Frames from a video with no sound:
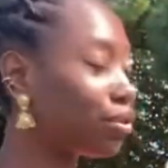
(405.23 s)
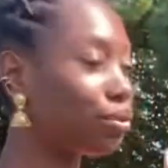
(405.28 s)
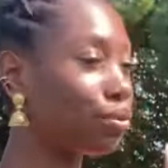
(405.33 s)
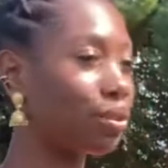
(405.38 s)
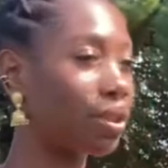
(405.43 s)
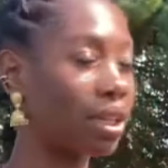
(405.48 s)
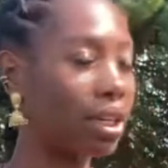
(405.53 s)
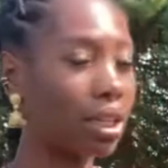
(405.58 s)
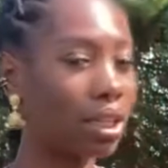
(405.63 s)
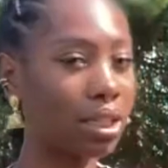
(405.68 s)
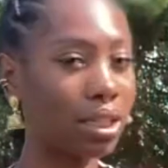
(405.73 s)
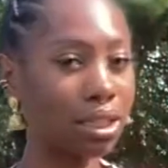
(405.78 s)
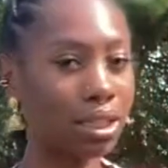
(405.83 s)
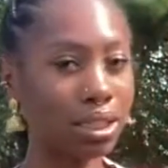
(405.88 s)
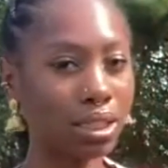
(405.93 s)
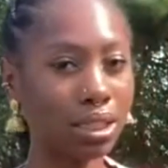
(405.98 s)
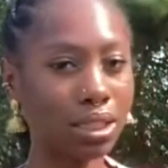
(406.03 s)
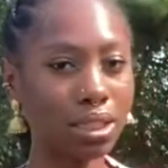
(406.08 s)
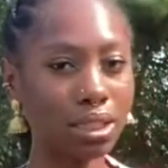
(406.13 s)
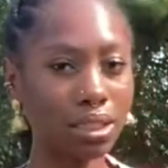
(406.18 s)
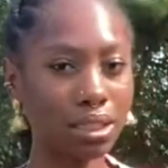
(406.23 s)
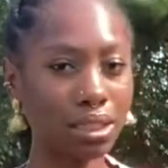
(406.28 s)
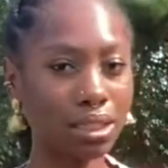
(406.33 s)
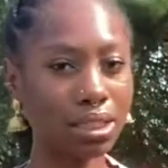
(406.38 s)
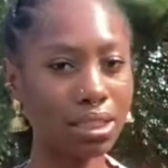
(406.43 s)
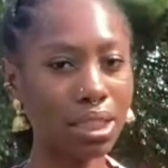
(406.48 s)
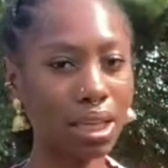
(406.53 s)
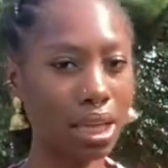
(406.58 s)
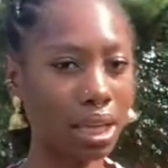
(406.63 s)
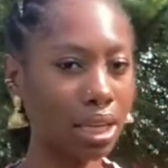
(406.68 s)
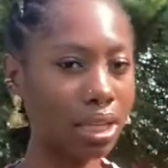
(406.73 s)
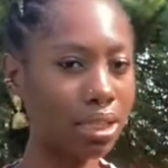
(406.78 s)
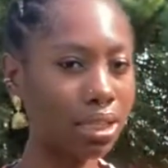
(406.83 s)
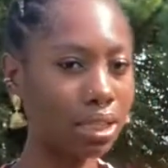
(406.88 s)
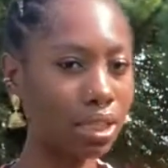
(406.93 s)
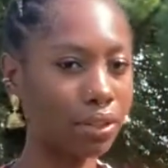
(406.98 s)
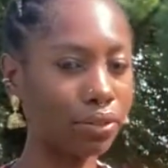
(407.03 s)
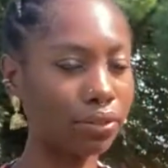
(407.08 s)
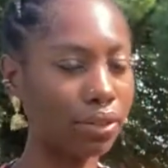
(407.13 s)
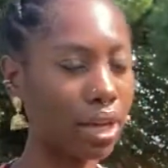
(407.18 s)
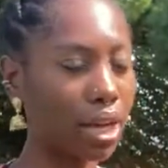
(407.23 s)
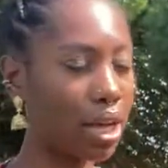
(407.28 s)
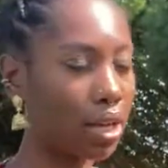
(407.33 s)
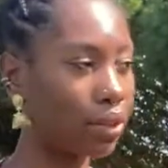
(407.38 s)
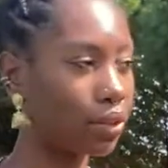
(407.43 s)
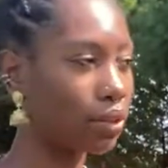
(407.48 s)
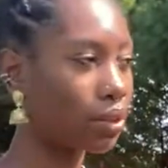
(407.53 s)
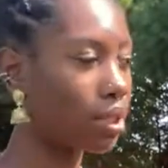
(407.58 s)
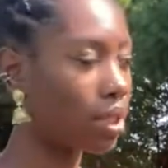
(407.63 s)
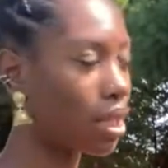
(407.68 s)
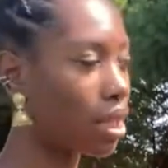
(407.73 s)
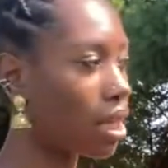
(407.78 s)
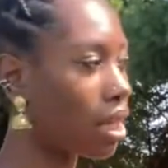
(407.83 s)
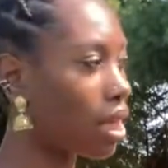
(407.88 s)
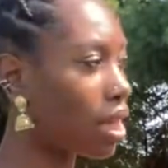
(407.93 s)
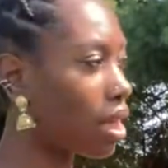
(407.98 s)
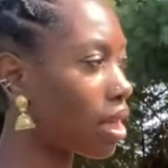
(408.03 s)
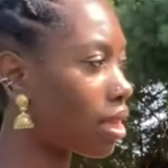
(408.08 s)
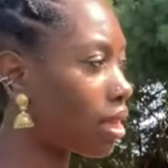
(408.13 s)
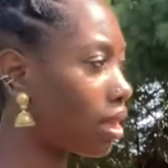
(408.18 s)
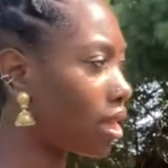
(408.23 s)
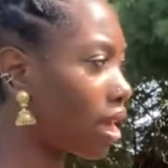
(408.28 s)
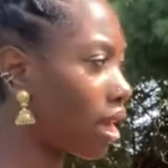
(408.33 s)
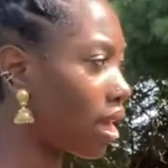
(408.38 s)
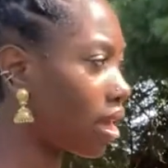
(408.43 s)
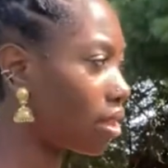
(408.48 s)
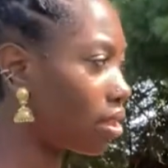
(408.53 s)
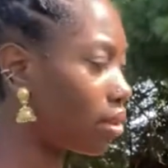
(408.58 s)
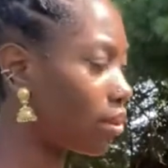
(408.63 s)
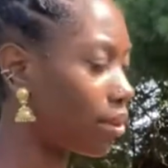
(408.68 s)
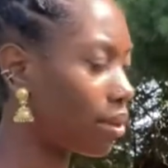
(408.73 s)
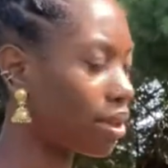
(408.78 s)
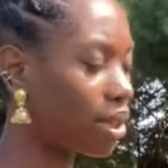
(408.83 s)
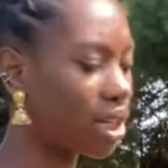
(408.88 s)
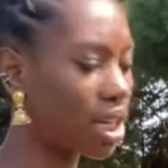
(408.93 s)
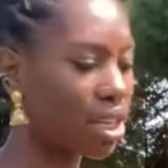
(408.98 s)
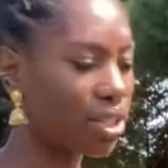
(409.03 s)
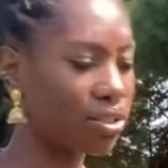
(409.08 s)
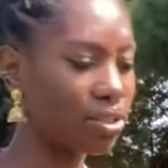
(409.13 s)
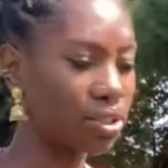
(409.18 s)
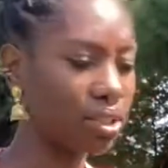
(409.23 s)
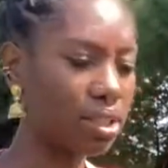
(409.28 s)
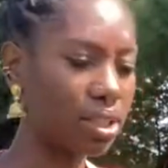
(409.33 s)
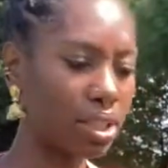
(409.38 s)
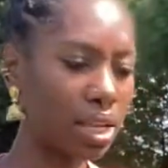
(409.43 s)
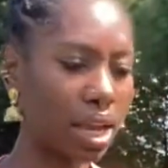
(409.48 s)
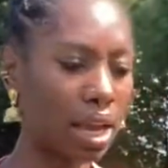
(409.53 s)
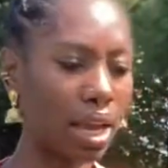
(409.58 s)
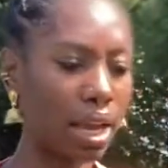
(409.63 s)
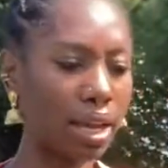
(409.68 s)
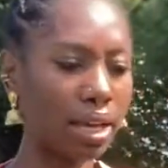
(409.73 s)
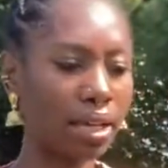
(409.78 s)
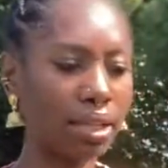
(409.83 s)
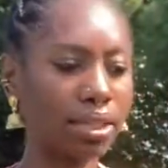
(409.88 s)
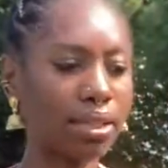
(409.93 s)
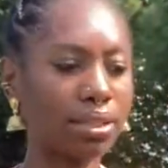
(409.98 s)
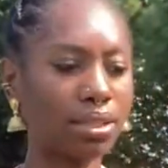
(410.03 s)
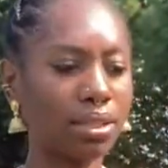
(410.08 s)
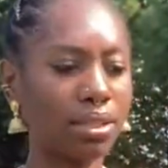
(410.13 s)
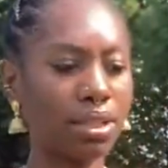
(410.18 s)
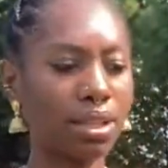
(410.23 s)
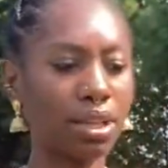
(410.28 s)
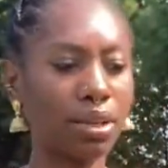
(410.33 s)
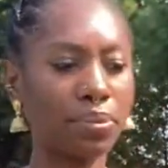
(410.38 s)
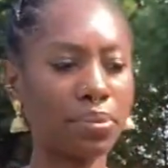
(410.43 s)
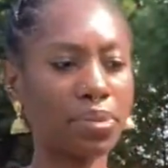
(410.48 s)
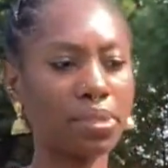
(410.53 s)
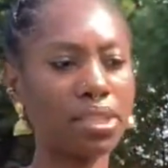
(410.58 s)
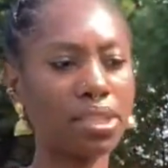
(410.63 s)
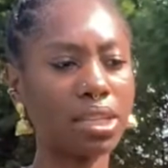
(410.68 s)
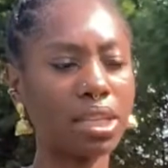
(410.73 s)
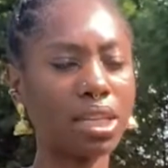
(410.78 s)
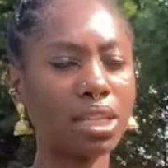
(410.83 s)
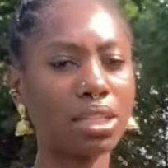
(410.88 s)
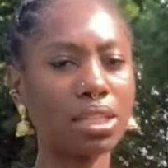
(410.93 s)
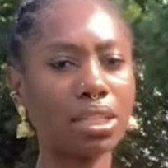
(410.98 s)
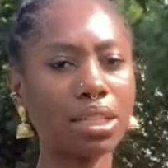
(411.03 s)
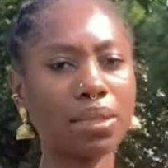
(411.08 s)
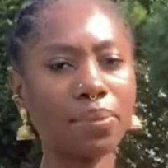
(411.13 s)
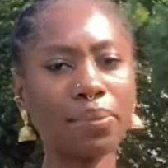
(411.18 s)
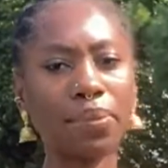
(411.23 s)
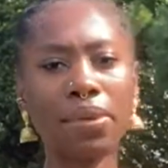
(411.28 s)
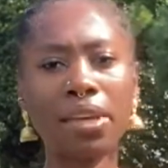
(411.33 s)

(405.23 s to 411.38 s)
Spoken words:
ring stand around that as well, and I just tie to help it stand up.